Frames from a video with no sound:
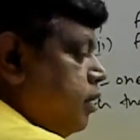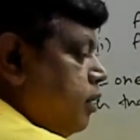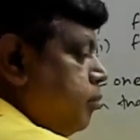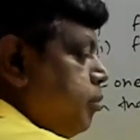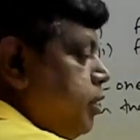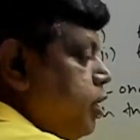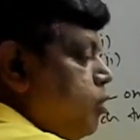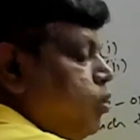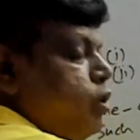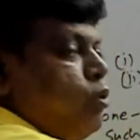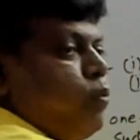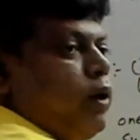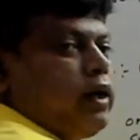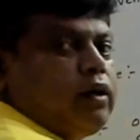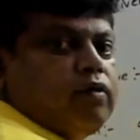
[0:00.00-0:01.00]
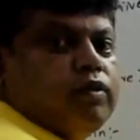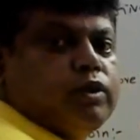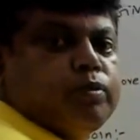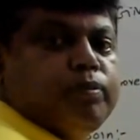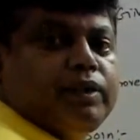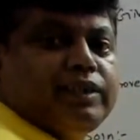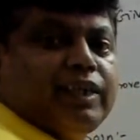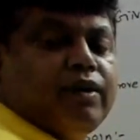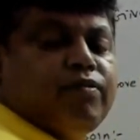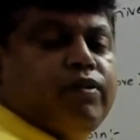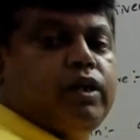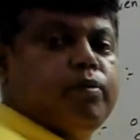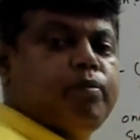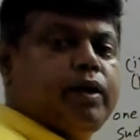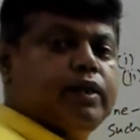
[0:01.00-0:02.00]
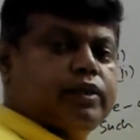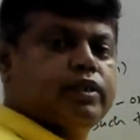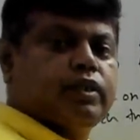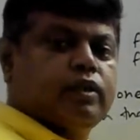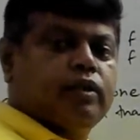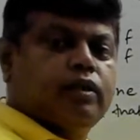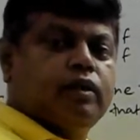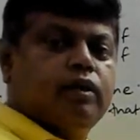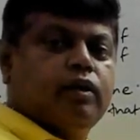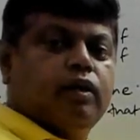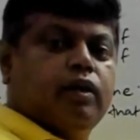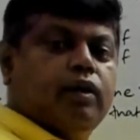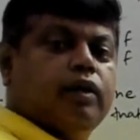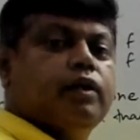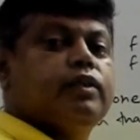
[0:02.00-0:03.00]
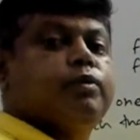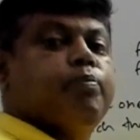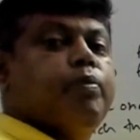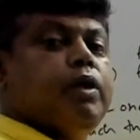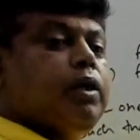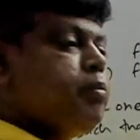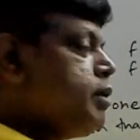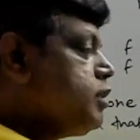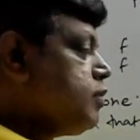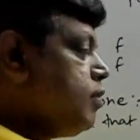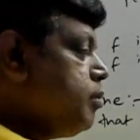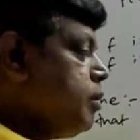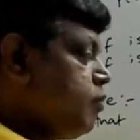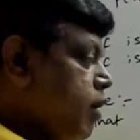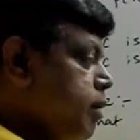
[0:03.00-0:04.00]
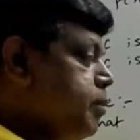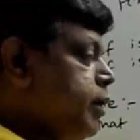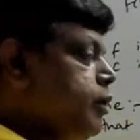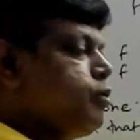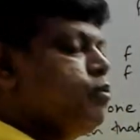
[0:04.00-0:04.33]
be equal to y. Which means every image, its pre-image will be y by 2.